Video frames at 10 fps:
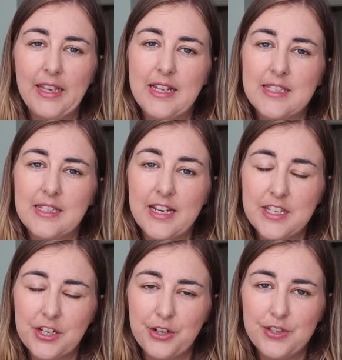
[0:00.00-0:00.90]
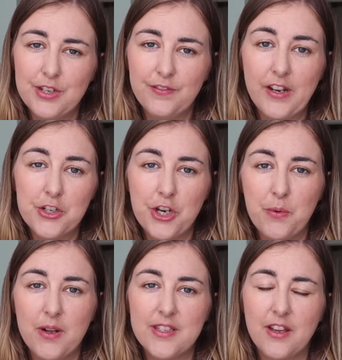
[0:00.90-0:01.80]
let's get into the good stuff and I'll show
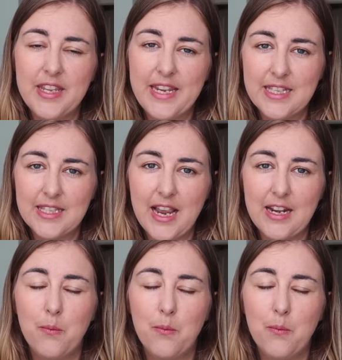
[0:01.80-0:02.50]
you what's on the inside